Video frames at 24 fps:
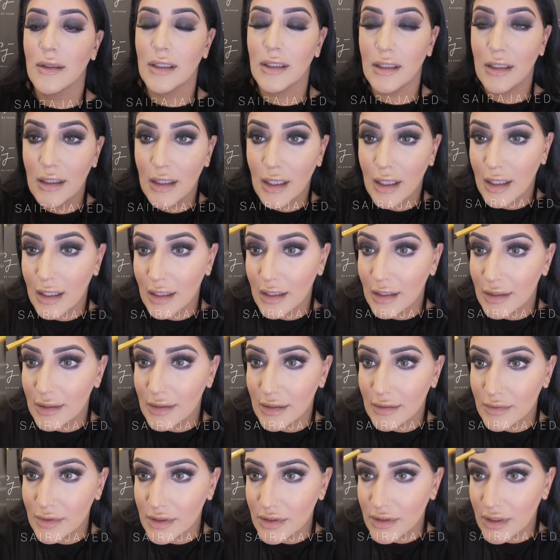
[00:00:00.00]
Okay,
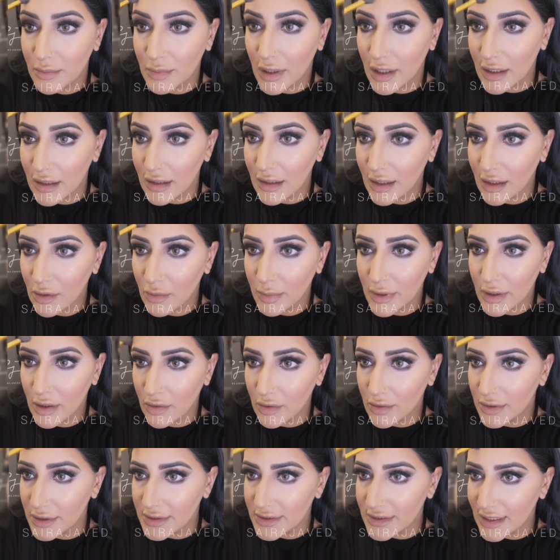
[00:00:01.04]
and I'm just going to put a little
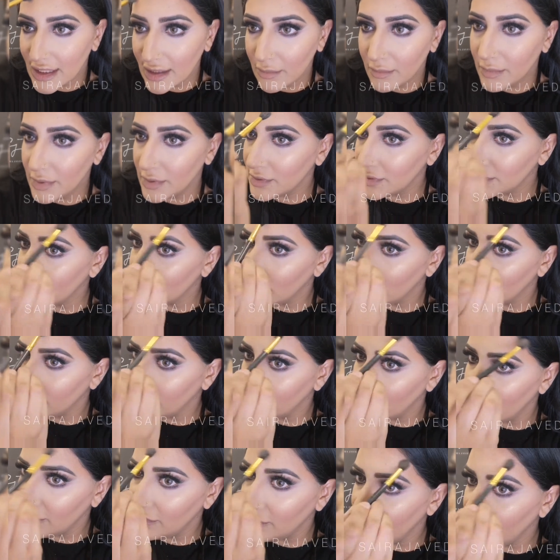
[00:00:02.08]
bit on the temples of
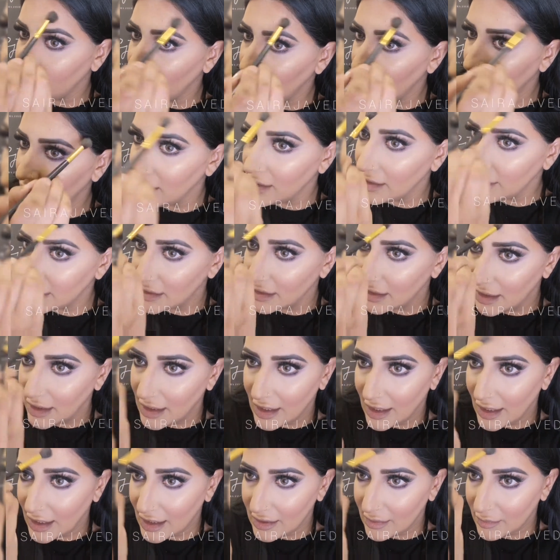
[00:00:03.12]
my forehead
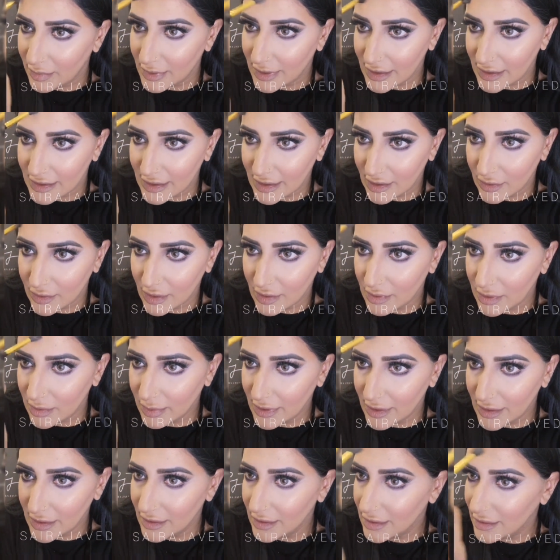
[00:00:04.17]
and blend it out a
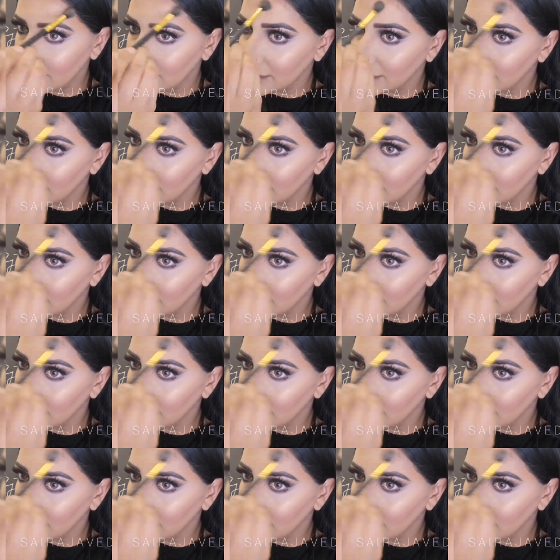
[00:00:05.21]
wee bit.